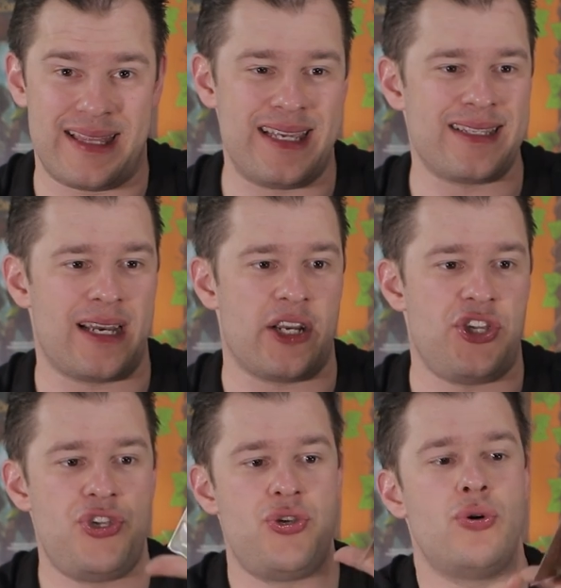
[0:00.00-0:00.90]
These are
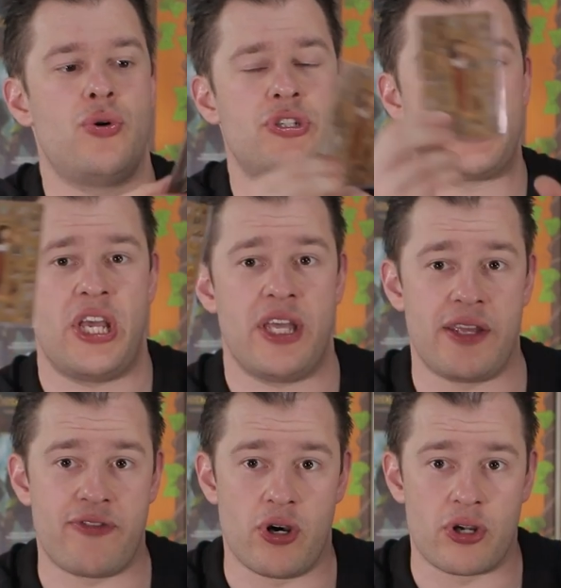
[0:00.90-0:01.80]
huge.
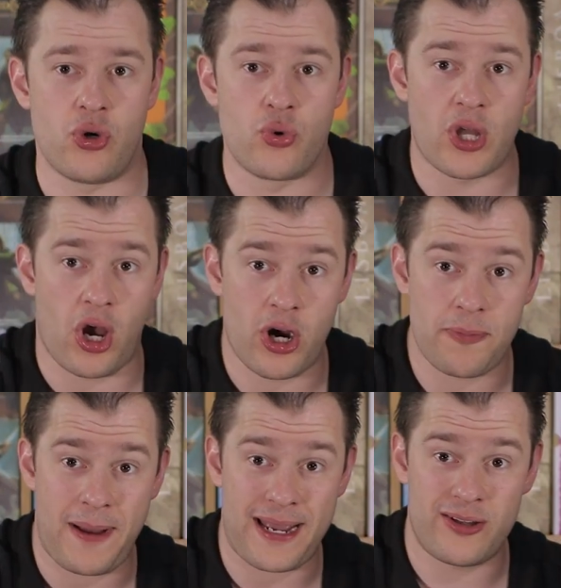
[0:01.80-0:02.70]
They've got a cool
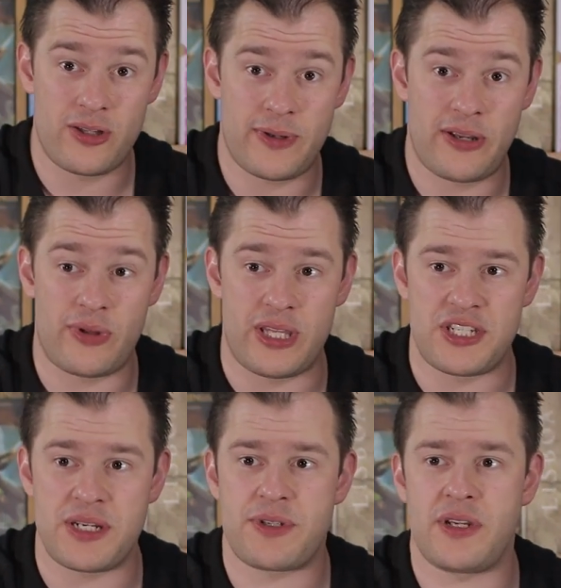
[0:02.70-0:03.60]
card back on the main with the
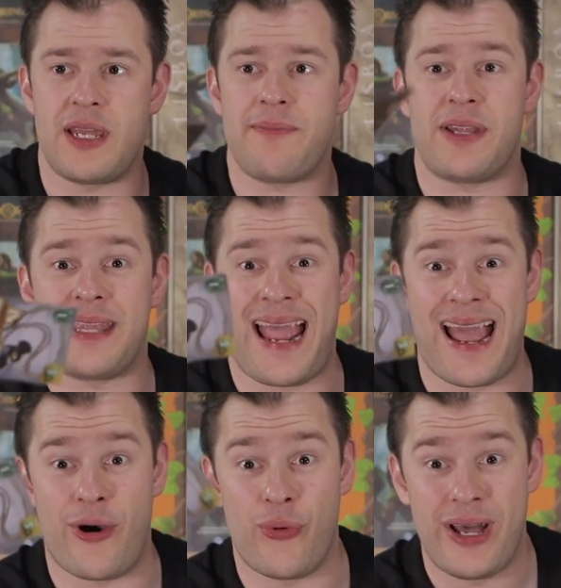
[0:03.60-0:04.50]
Egyptian thing, but
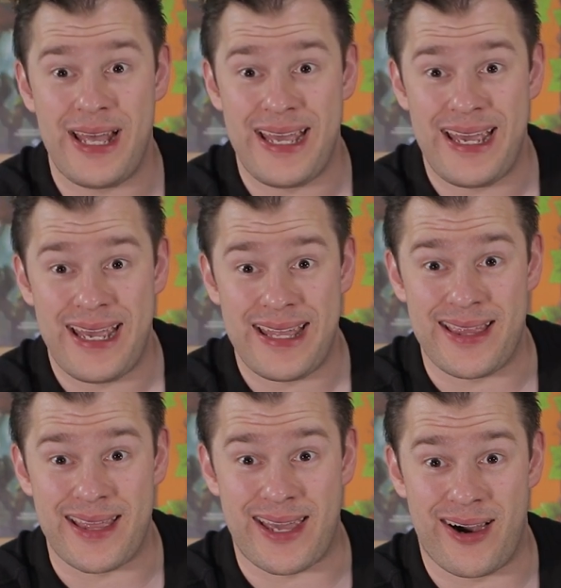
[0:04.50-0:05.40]
now
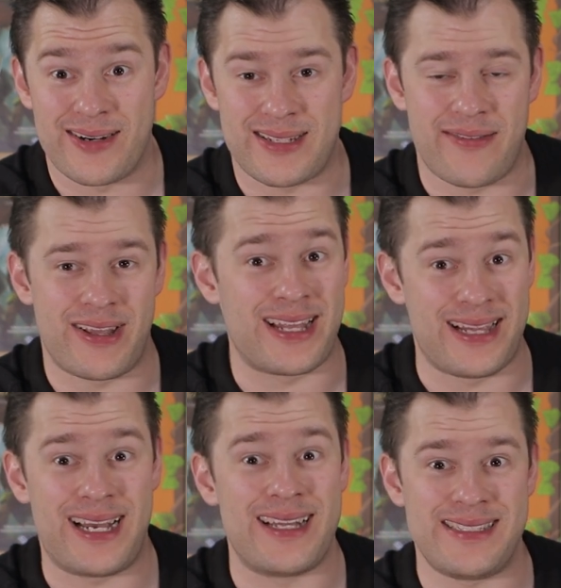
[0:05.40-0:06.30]
the cards have got
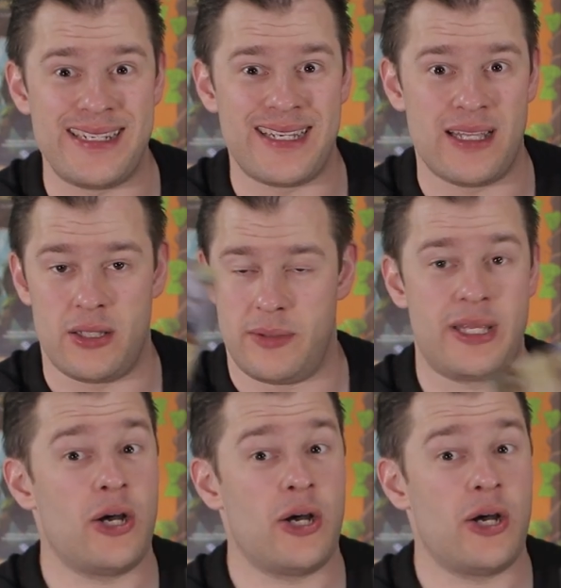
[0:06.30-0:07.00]
a lot of detail on them.